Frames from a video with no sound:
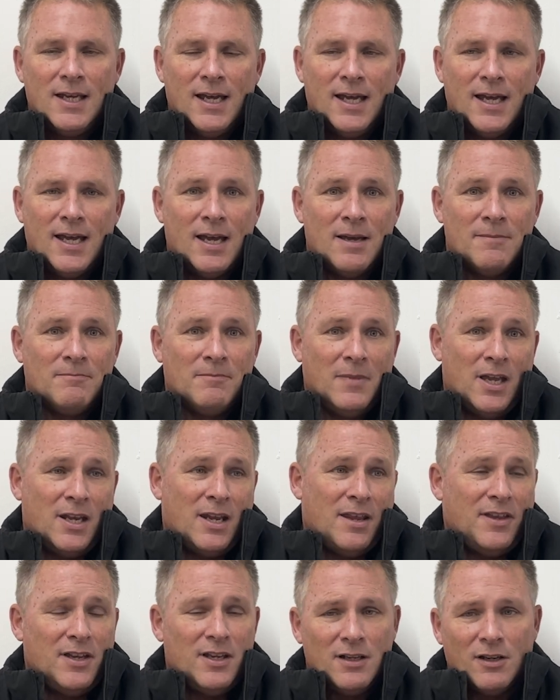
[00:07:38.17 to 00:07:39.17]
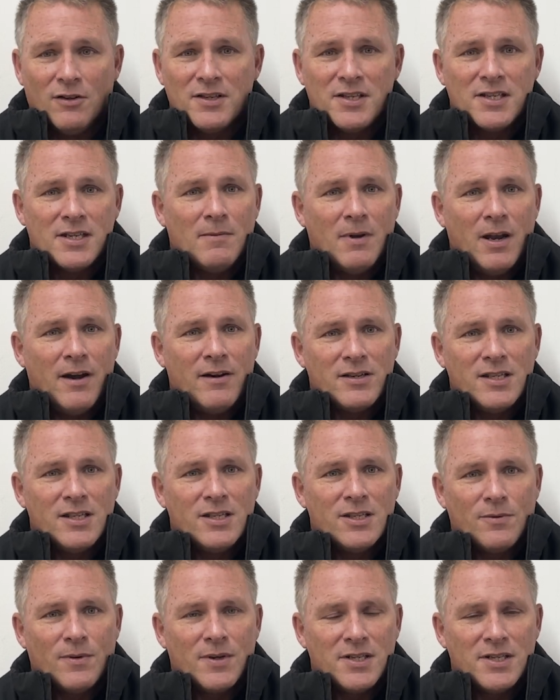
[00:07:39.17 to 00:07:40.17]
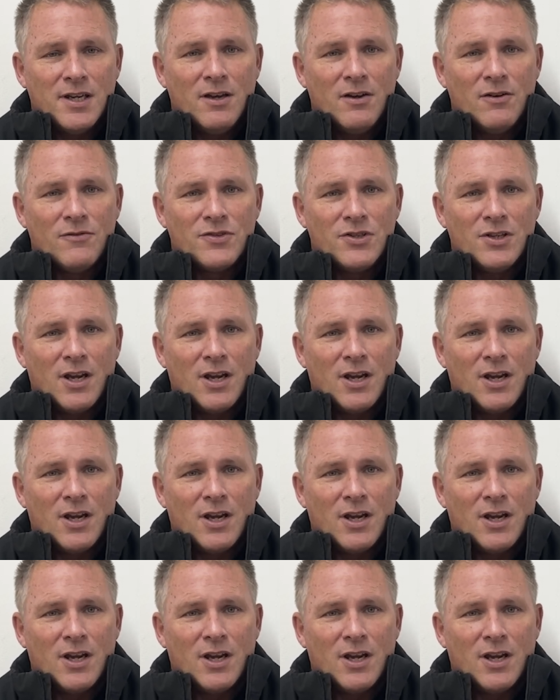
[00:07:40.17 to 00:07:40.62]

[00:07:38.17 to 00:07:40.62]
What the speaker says: And I think a lot of similarities to ourselves.